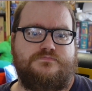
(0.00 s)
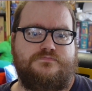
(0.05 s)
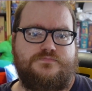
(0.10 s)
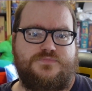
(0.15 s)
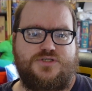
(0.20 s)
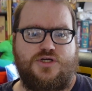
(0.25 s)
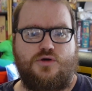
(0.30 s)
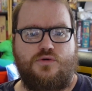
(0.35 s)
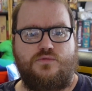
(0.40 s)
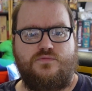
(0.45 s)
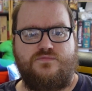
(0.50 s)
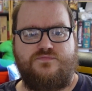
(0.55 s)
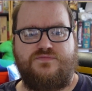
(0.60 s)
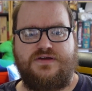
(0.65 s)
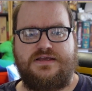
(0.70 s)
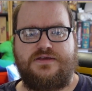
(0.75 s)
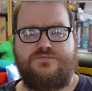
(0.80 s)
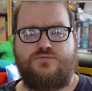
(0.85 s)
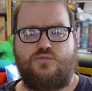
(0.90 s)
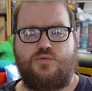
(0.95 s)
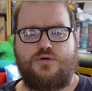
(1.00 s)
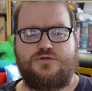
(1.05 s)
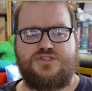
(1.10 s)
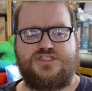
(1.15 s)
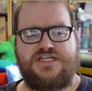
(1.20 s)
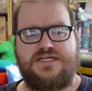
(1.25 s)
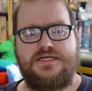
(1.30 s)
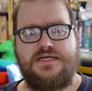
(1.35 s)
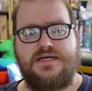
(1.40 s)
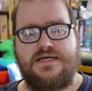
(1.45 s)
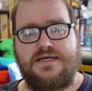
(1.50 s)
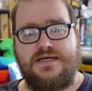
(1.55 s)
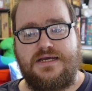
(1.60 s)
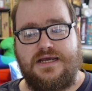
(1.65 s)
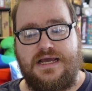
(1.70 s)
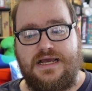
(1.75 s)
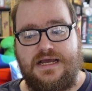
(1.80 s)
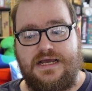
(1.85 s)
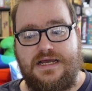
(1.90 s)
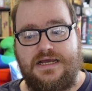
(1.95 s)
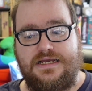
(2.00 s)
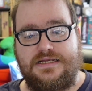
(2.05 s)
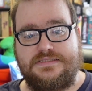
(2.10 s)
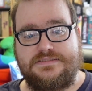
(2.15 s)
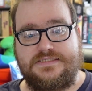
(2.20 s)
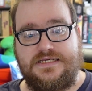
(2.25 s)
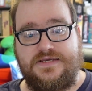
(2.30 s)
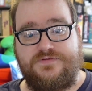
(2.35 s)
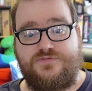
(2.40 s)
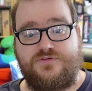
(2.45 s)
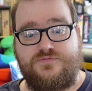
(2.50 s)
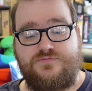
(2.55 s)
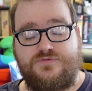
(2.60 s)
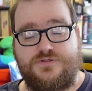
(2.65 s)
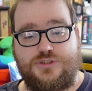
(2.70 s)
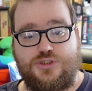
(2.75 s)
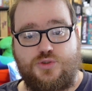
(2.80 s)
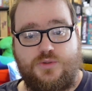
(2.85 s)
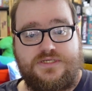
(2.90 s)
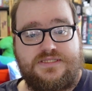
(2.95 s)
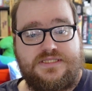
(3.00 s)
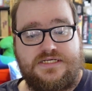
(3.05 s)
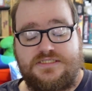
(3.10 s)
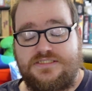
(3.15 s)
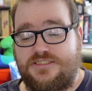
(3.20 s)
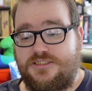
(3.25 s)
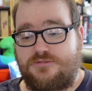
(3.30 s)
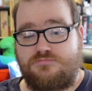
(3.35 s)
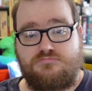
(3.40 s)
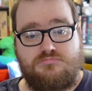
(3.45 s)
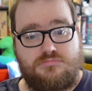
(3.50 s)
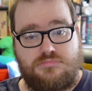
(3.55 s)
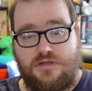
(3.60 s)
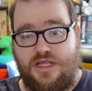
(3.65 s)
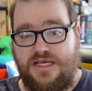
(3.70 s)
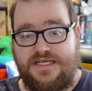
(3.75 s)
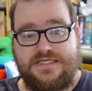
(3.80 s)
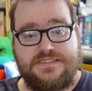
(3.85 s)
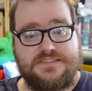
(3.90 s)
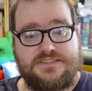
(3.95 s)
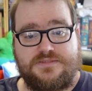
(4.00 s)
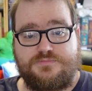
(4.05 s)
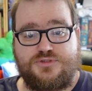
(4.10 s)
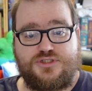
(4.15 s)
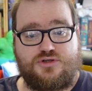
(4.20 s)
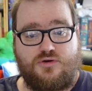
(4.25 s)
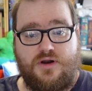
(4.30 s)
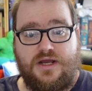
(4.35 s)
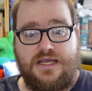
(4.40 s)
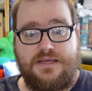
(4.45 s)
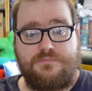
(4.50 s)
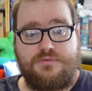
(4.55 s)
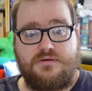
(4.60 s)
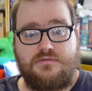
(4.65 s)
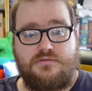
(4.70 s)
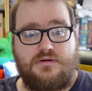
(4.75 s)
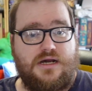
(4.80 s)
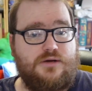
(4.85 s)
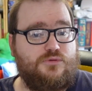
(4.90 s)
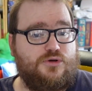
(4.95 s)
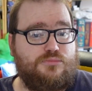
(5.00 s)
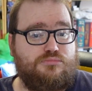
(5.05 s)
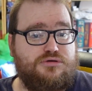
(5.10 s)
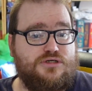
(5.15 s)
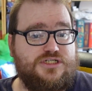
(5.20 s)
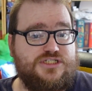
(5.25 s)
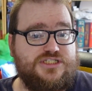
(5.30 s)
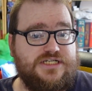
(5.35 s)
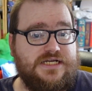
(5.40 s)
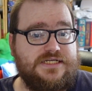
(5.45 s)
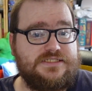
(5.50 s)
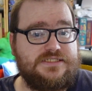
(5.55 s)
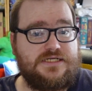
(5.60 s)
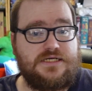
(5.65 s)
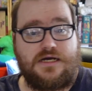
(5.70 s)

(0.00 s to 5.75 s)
So thank you for watching, and if you've enjoyed this, like and subscribe. I would appreciate it.